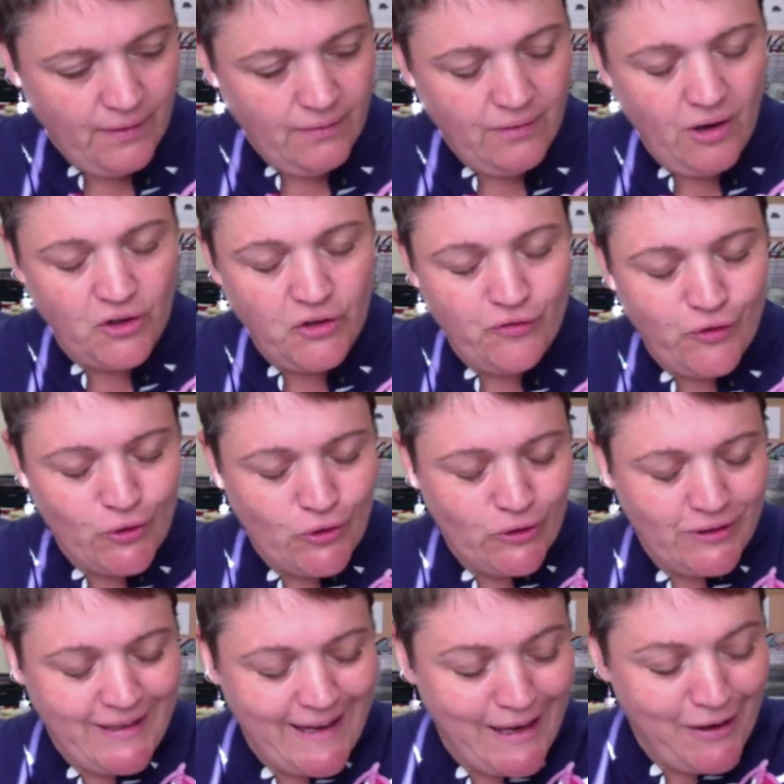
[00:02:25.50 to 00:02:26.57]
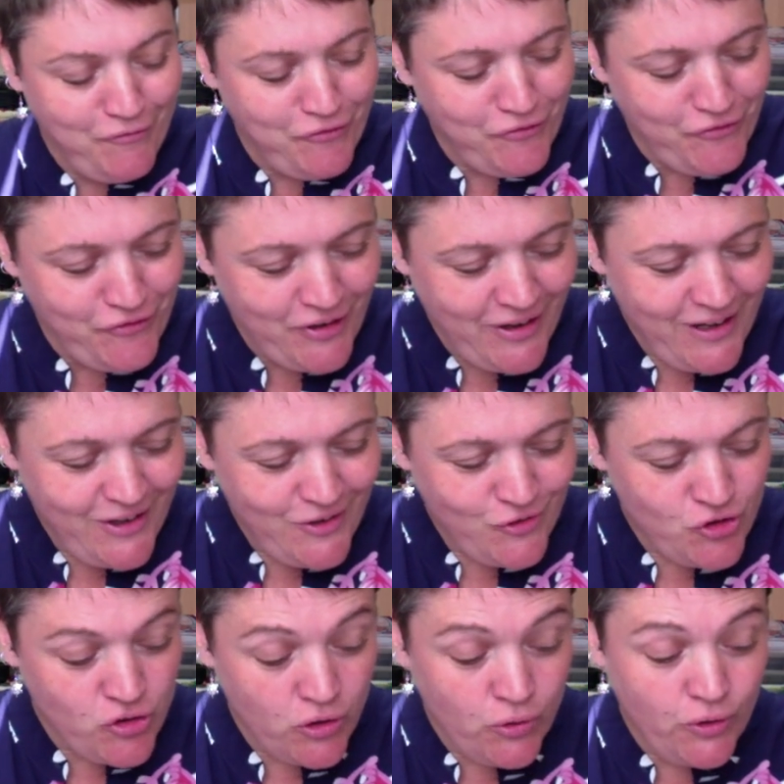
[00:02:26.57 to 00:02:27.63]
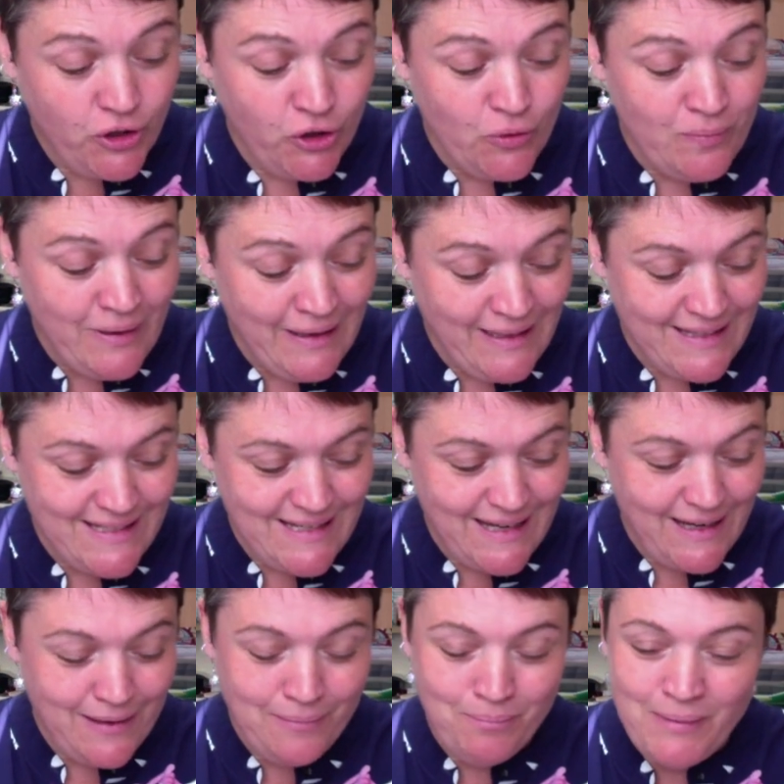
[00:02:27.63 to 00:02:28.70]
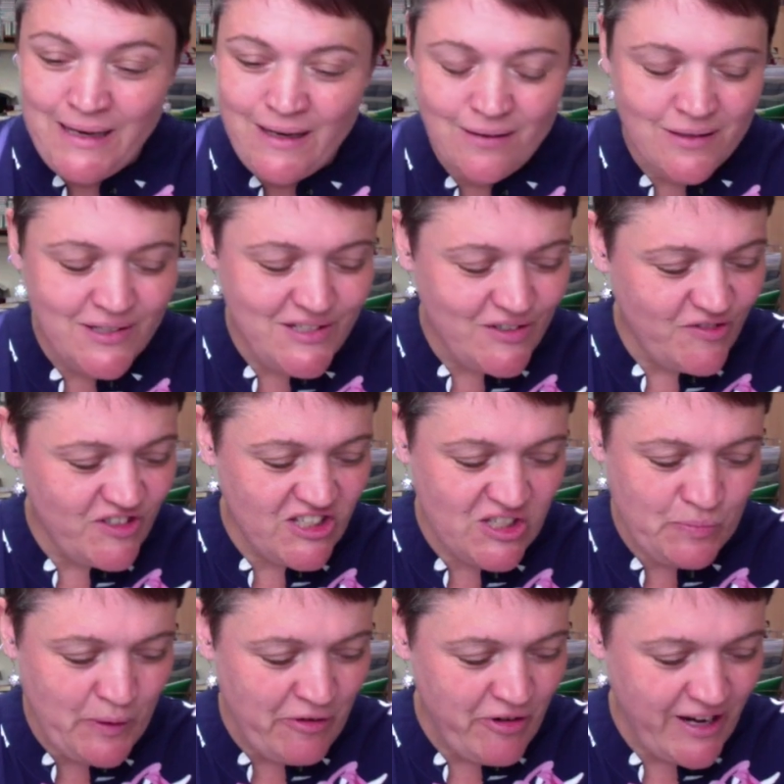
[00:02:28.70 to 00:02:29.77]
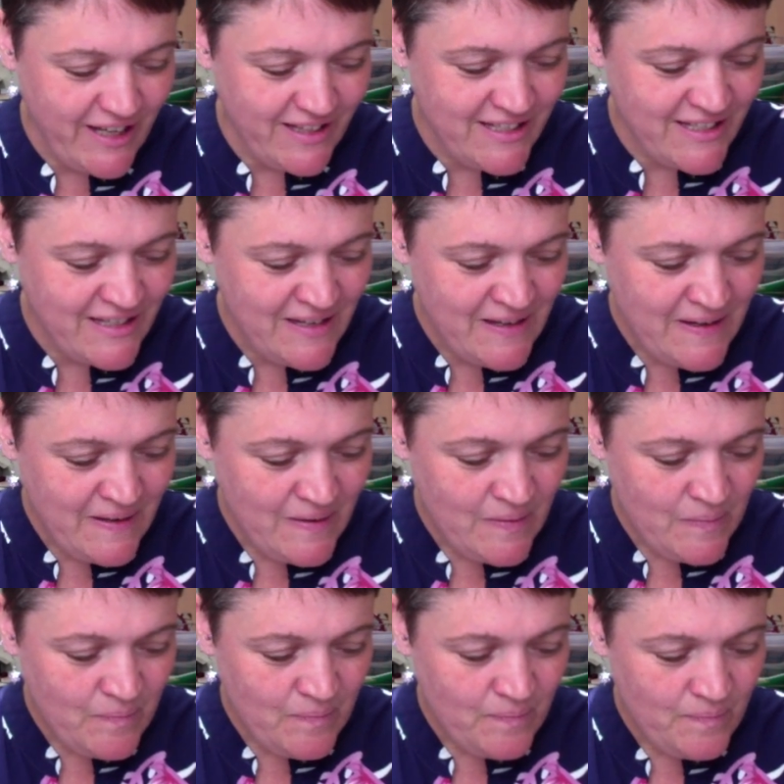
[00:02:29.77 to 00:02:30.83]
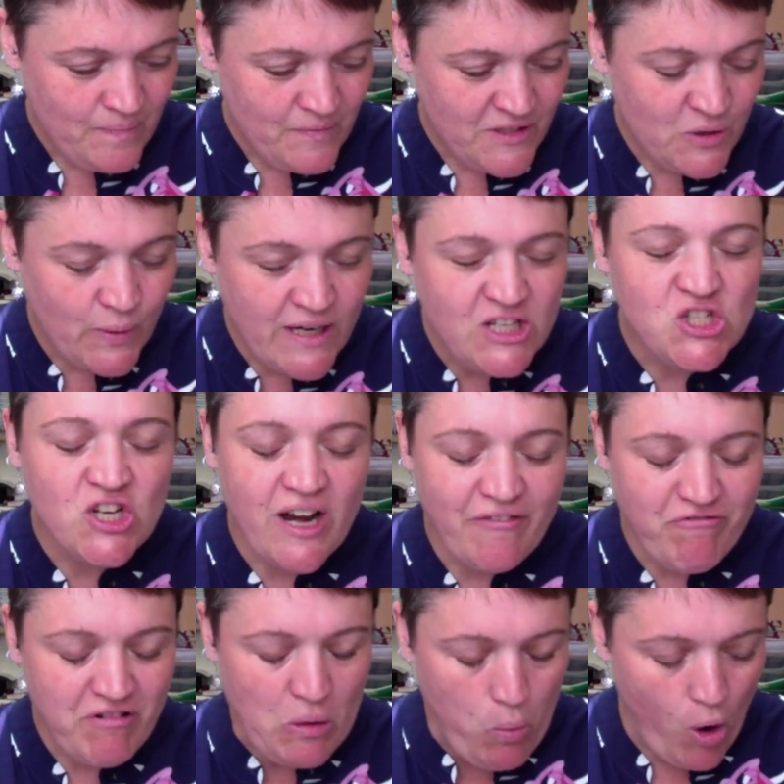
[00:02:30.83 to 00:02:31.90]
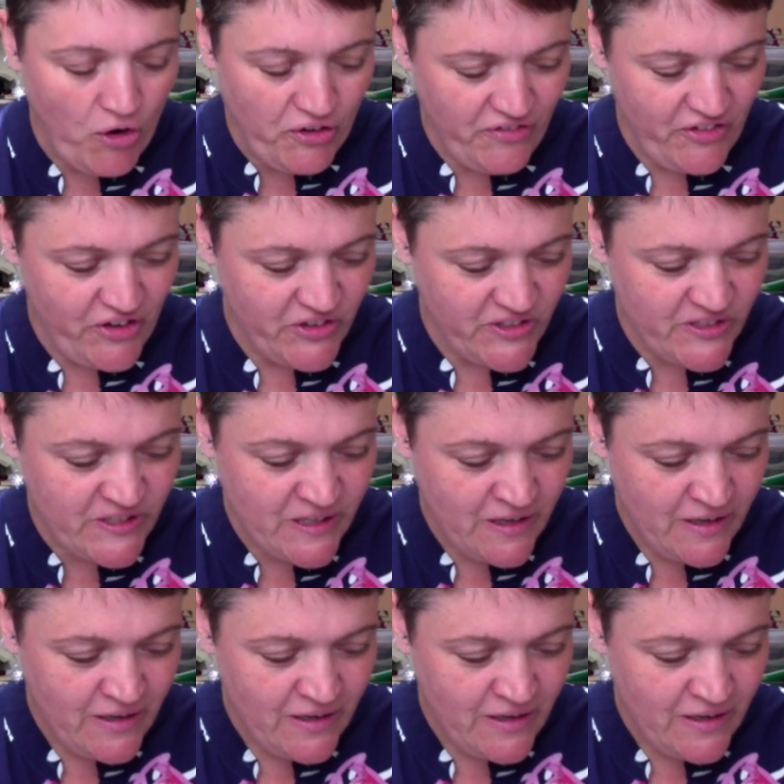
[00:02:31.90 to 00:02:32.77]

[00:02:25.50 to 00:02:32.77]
God of all, give true humility and meekness of spirit to each and every one of us,